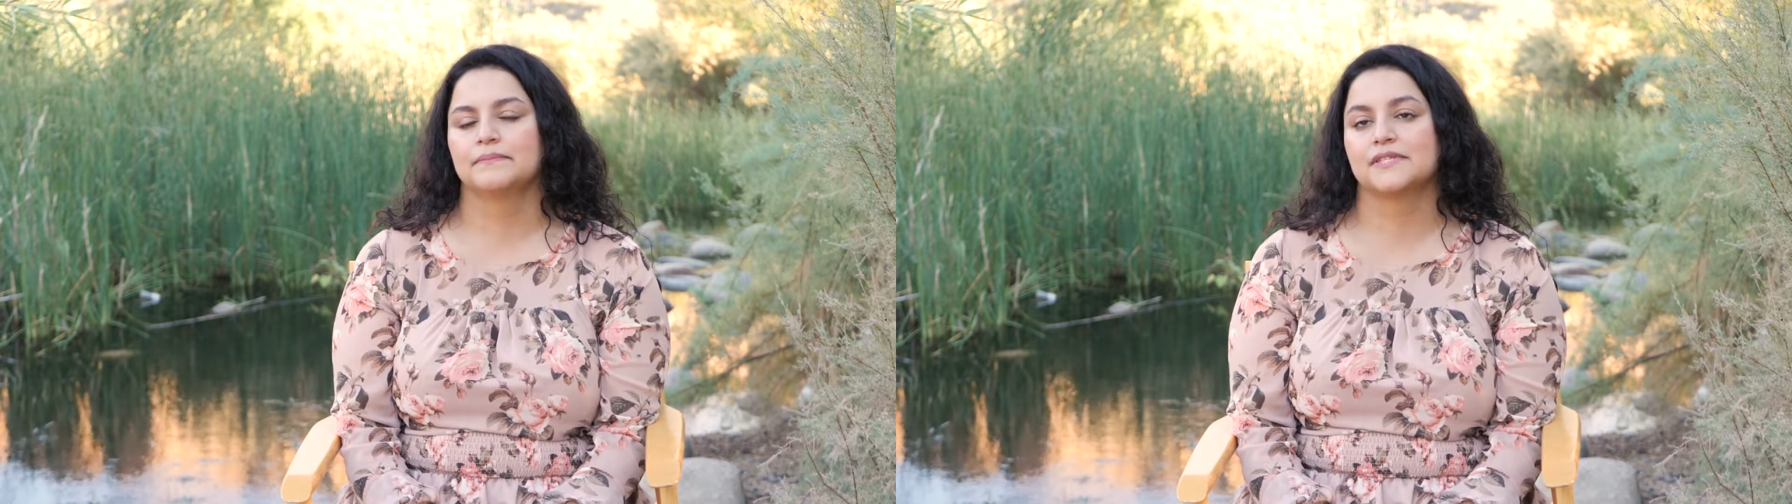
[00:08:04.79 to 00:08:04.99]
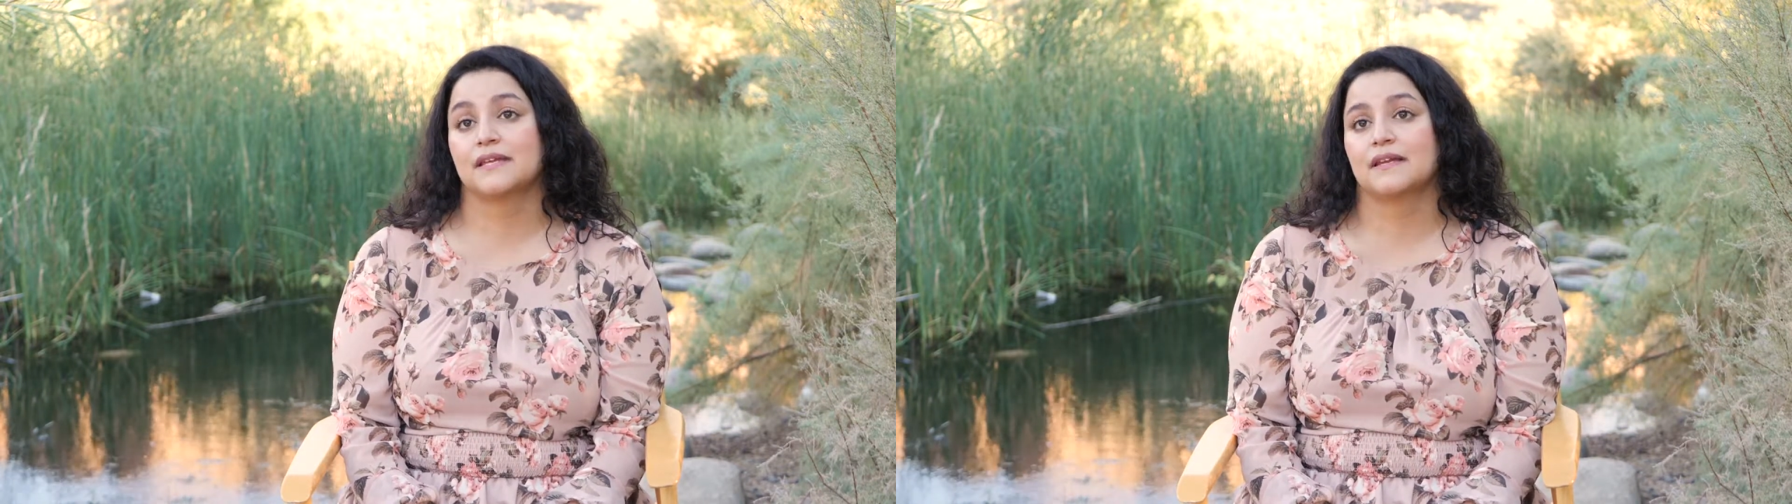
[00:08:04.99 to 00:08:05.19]

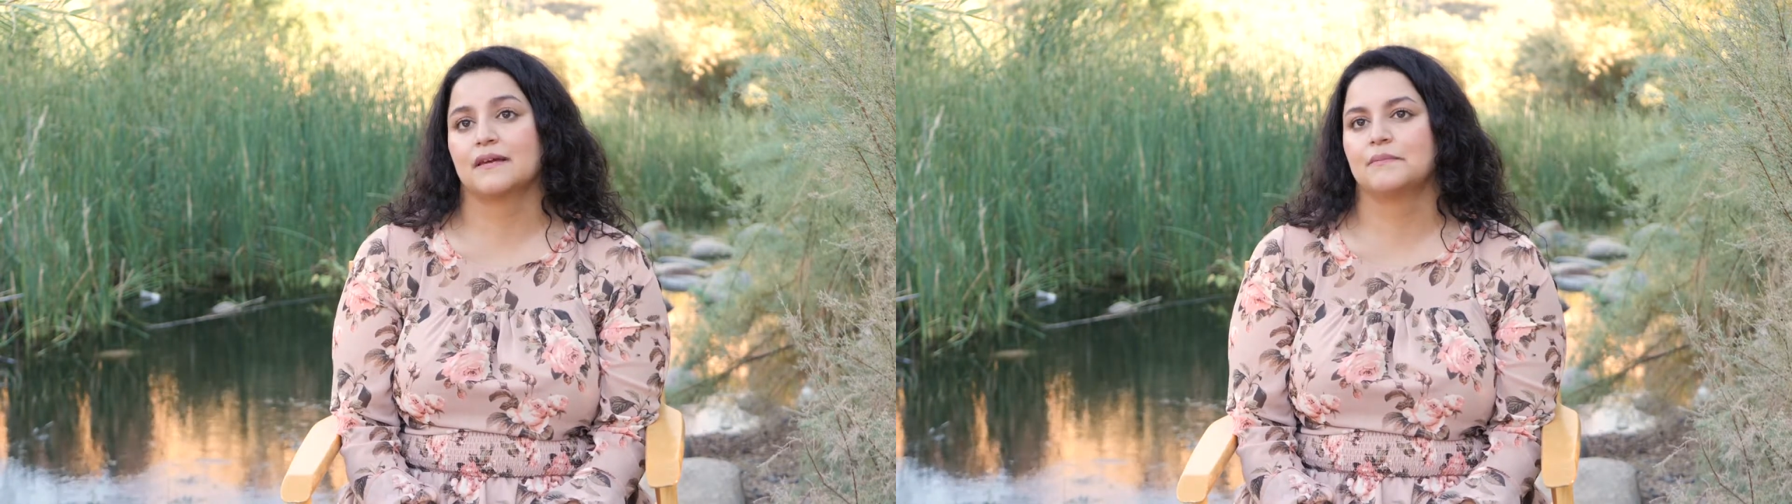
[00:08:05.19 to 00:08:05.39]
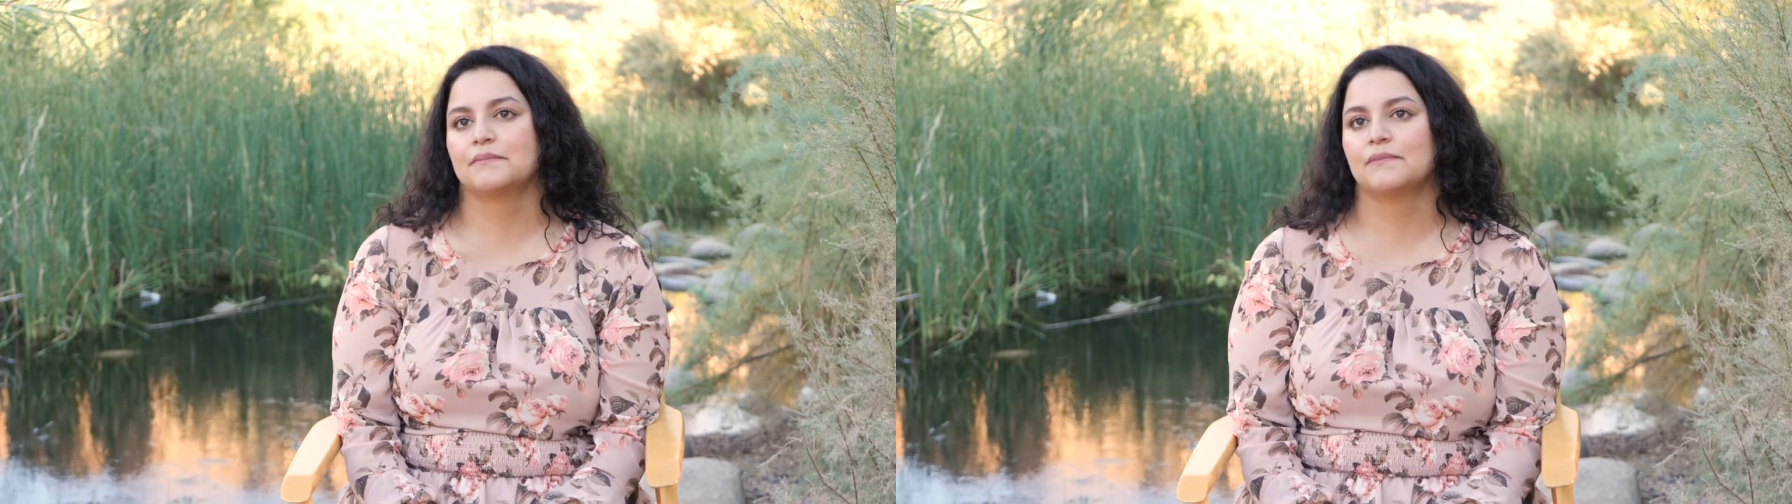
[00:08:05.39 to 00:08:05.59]
seeing
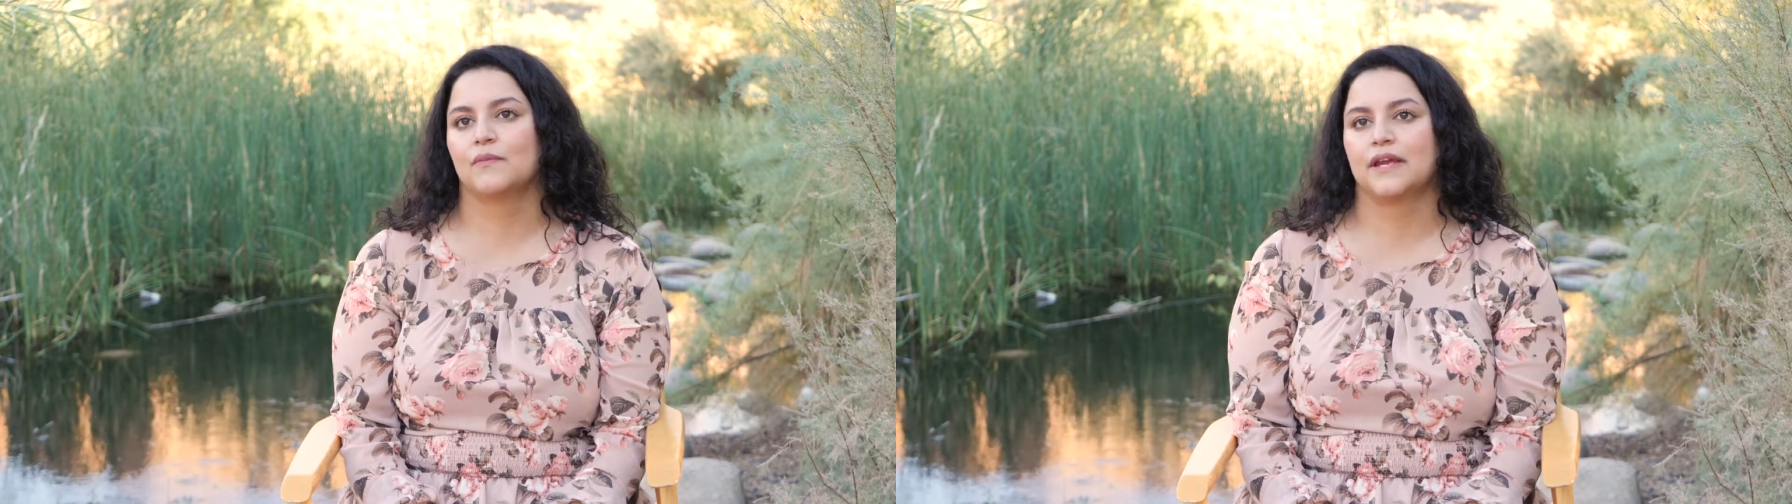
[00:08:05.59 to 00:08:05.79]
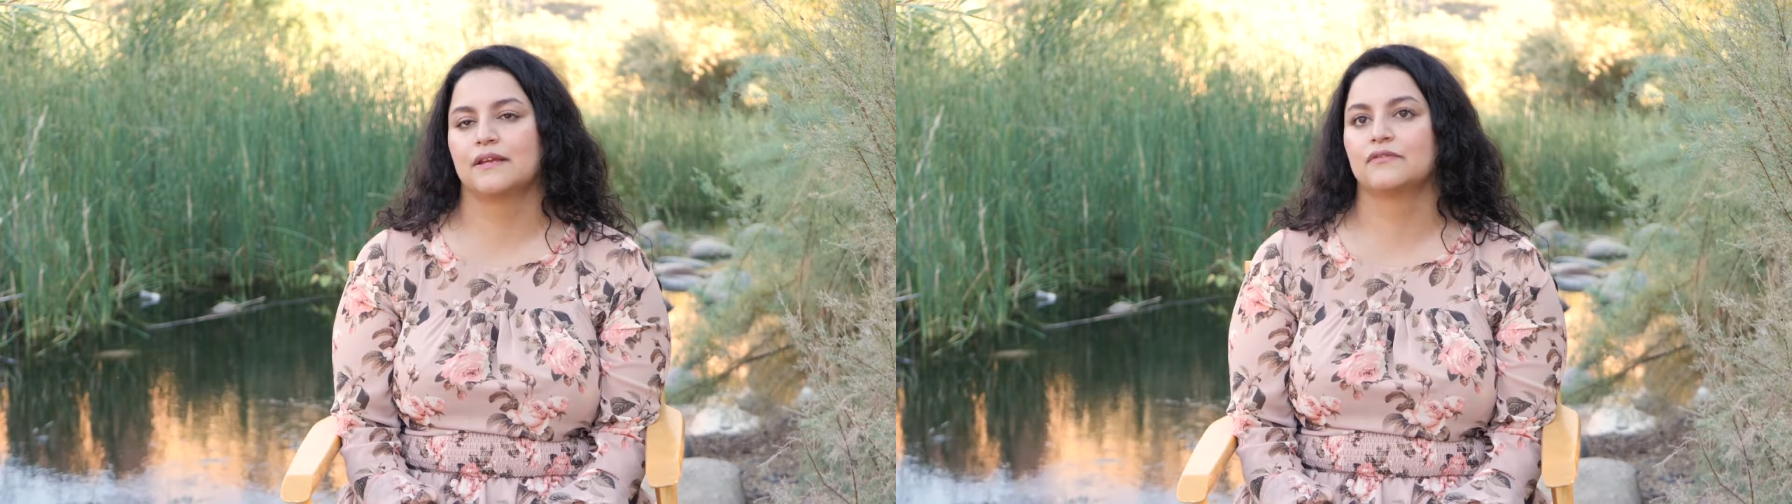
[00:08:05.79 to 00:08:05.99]
him
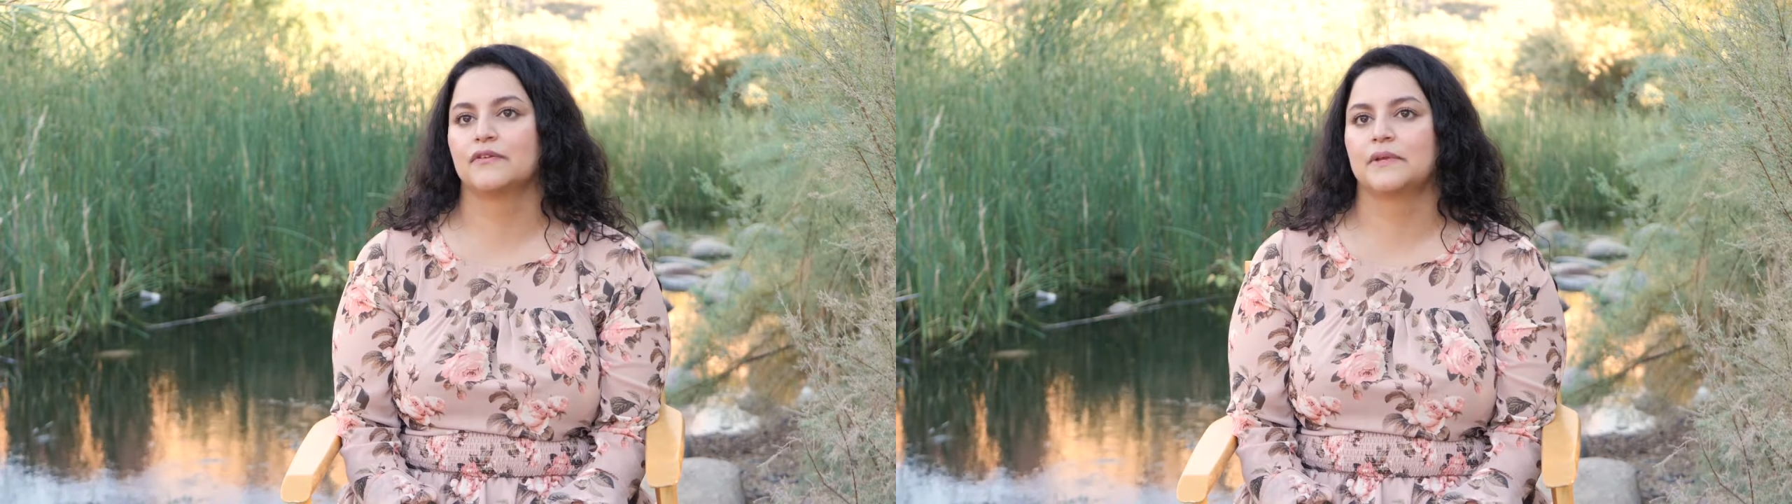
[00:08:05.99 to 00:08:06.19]
waiting for